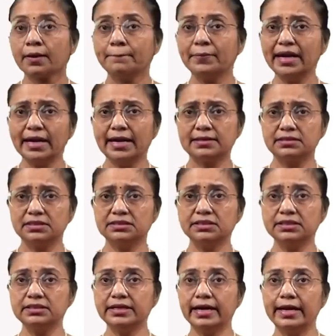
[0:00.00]
By
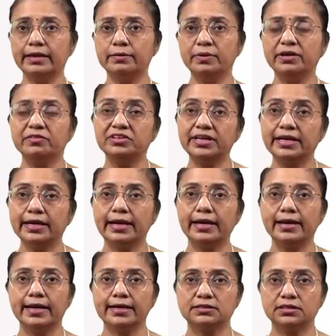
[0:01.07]
accessing the element with an
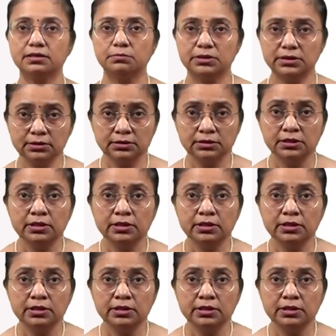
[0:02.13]
index number,